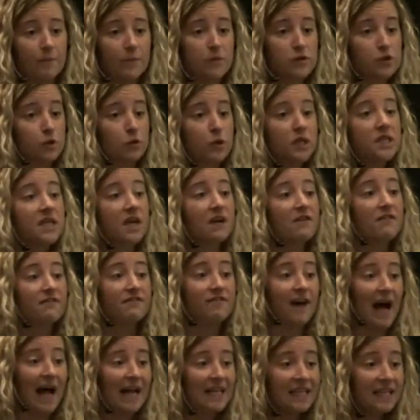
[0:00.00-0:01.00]
so it can
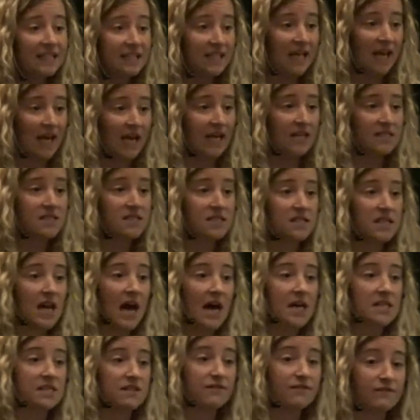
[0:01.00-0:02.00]
validate, it
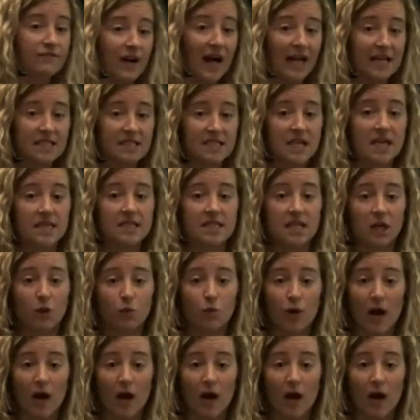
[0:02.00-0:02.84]
has a validating